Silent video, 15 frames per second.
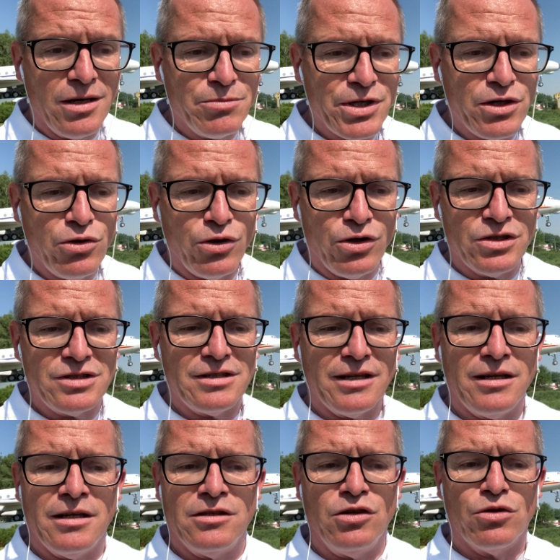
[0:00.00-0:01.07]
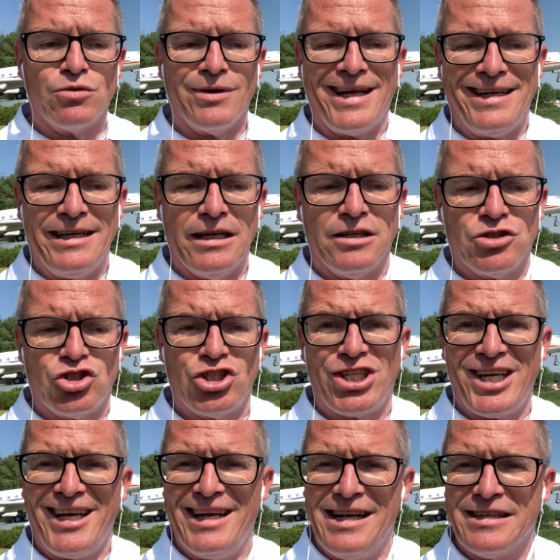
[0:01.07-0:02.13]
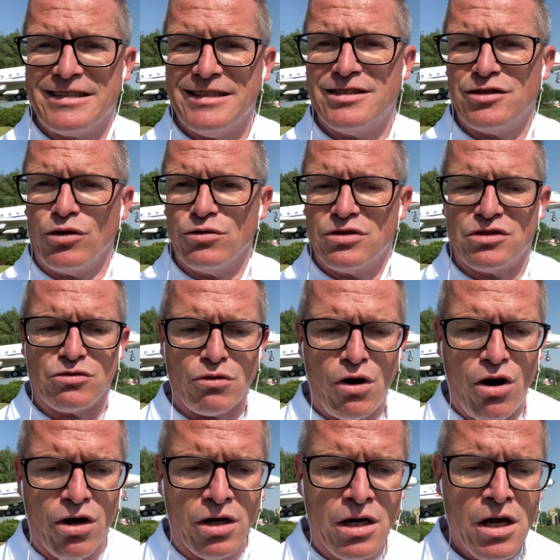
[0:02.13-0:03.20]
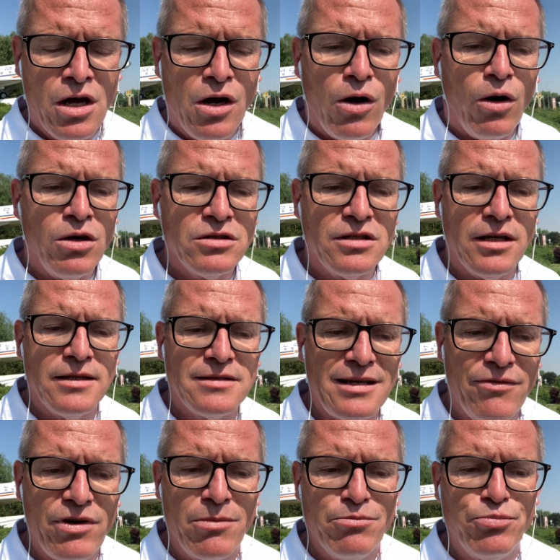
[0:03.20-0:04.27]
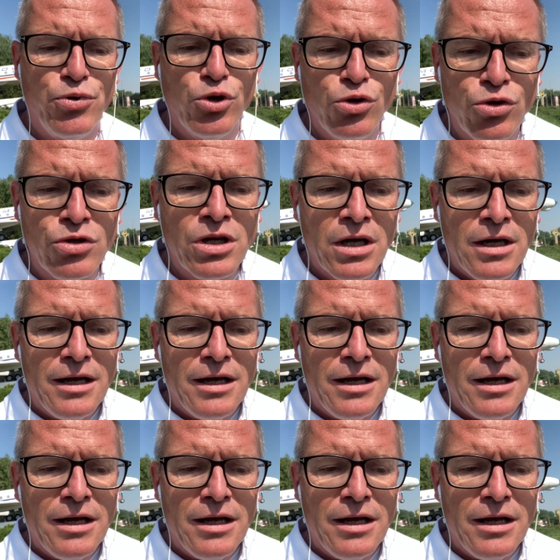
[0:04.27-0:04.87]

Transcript: because the Ukrainian shield is so strong on the southern Bug,